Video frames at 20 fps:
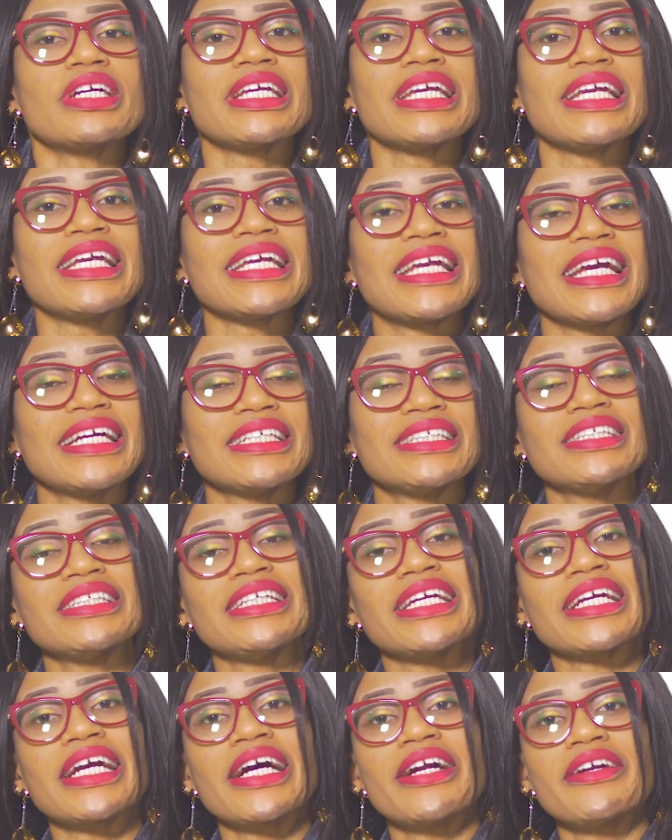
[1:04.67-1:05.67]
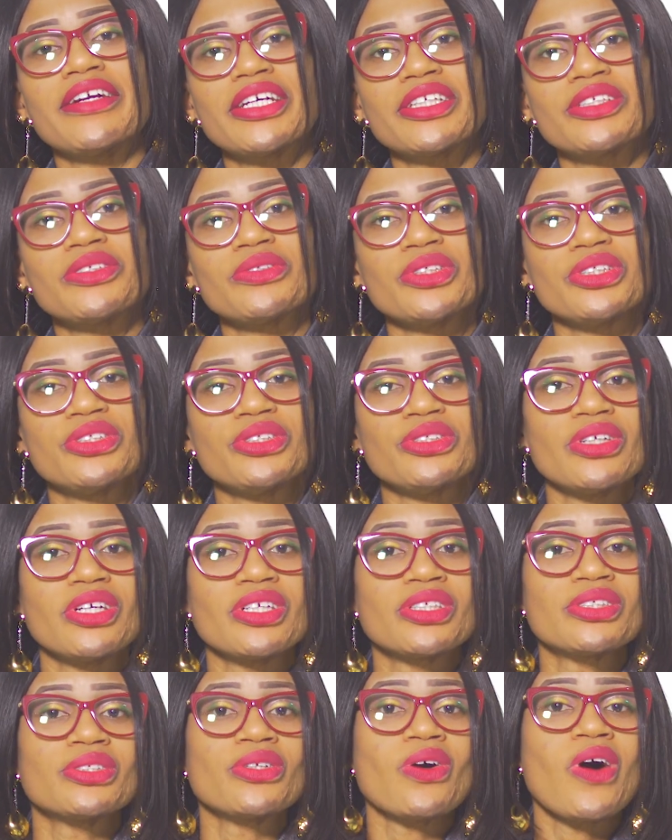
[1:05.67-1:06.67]
In getting a career switch, you
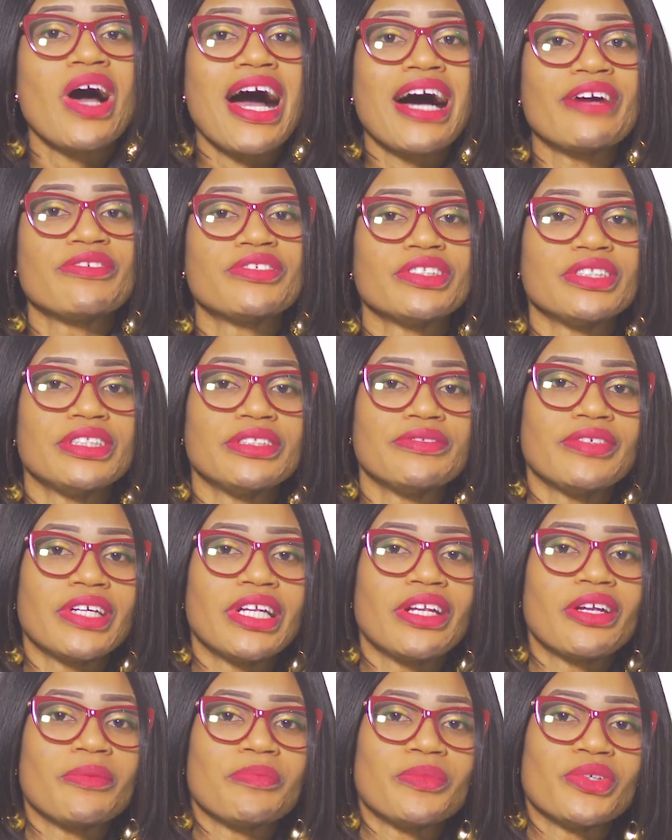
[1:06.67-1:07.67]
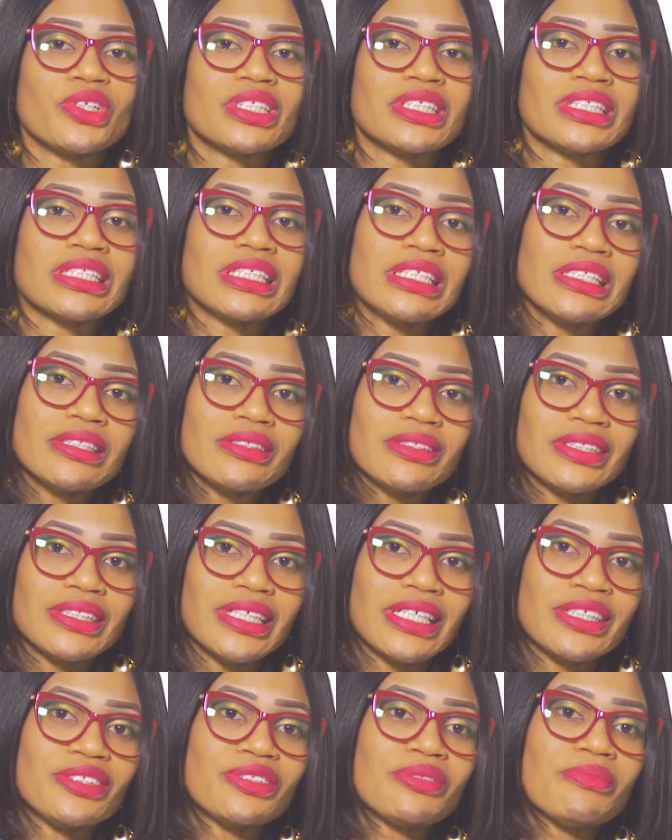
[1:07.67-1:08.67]
also have to develop your skill
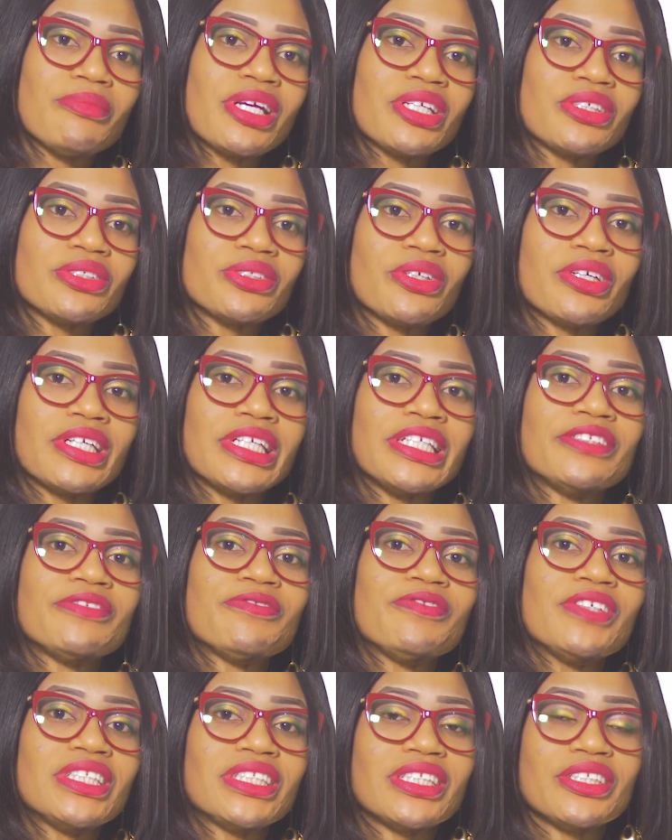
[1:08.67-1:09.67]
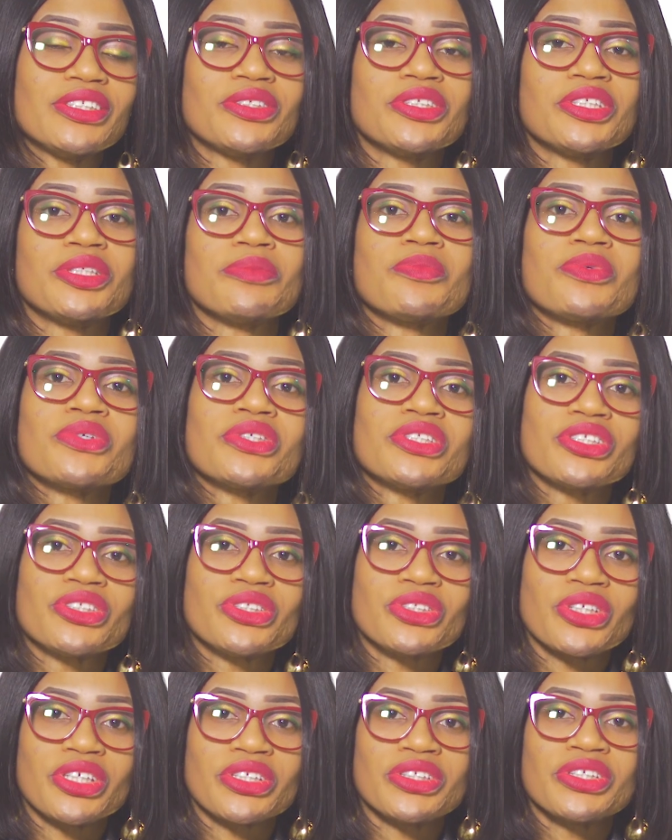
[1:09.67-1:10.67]
set to make sure it fits into the
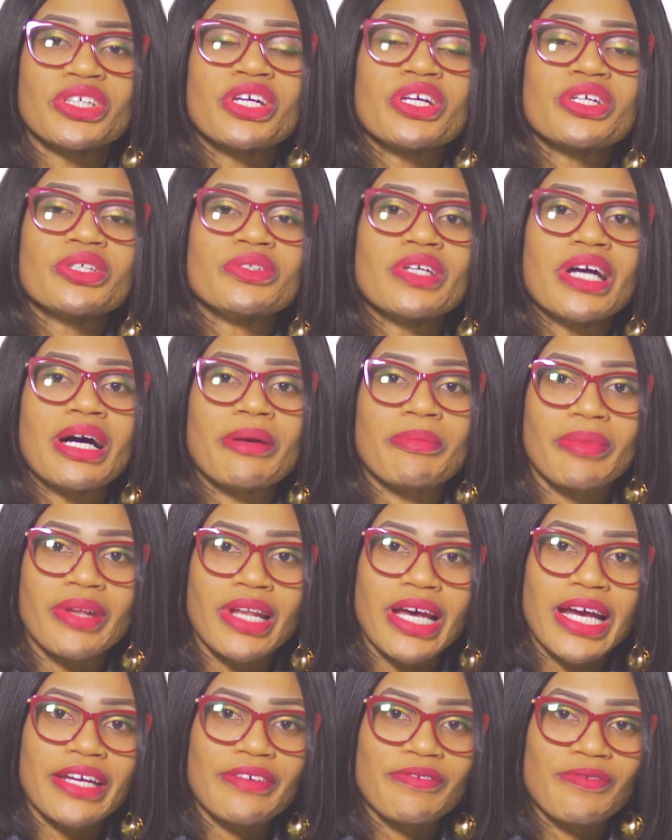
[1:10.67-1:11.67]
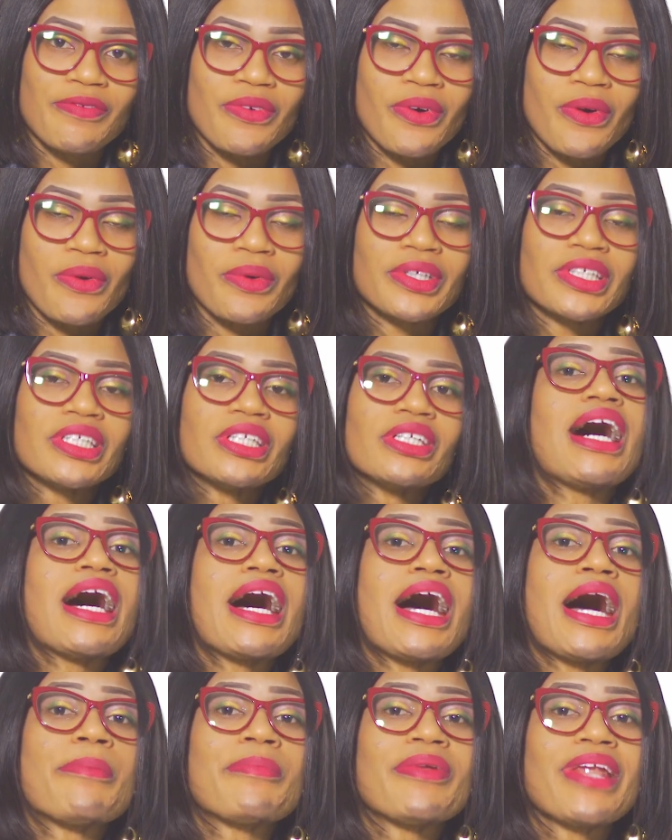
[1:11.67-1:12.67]
position you're applying for.
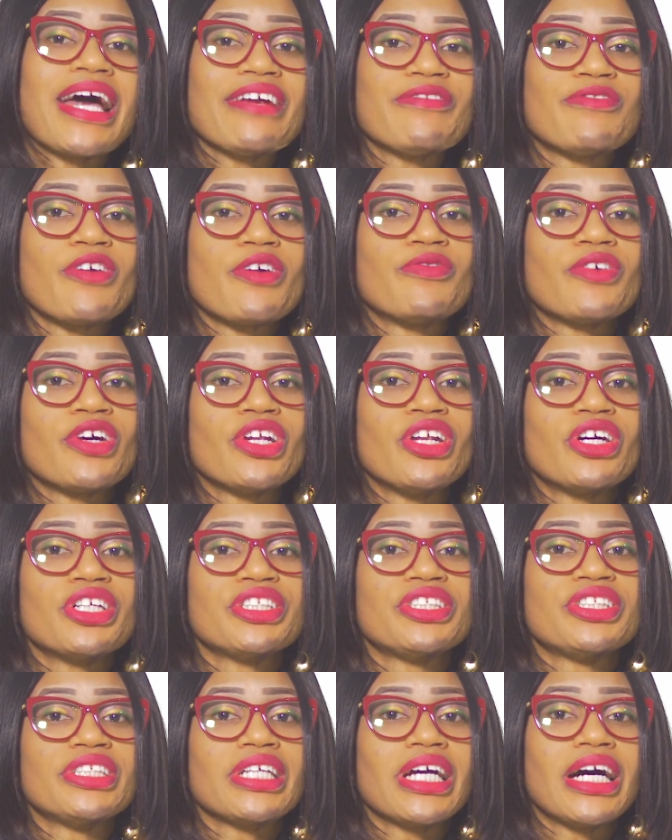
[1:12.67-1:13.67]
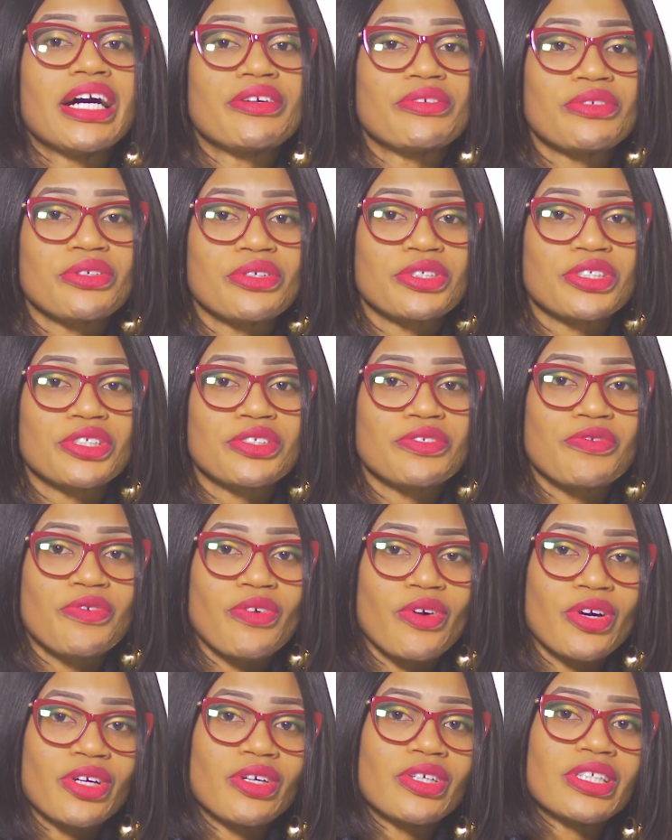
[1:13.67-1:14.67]
Apply for volunteer roles
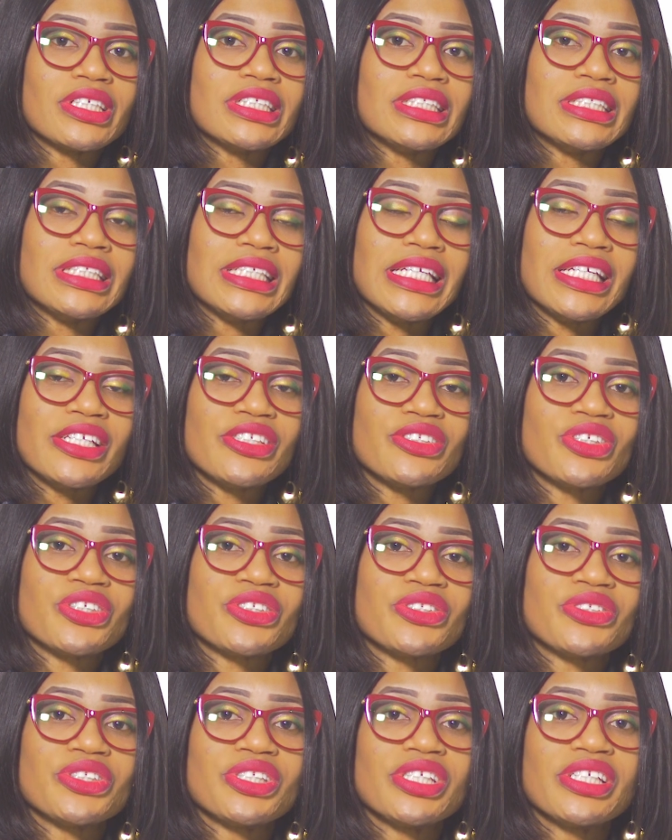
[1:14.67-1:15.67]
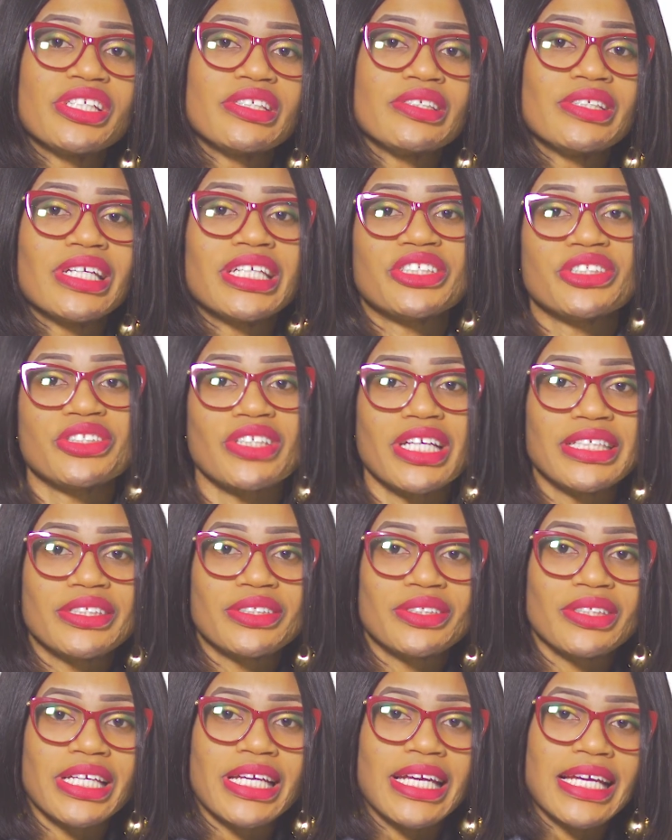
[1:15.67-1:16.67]
for the industry you are trying
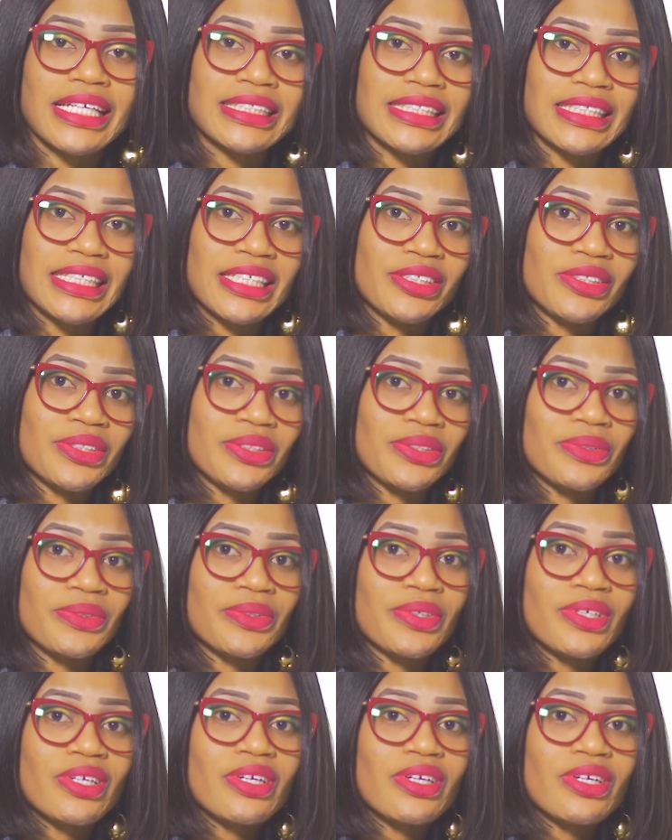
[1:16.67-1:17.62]
to get into,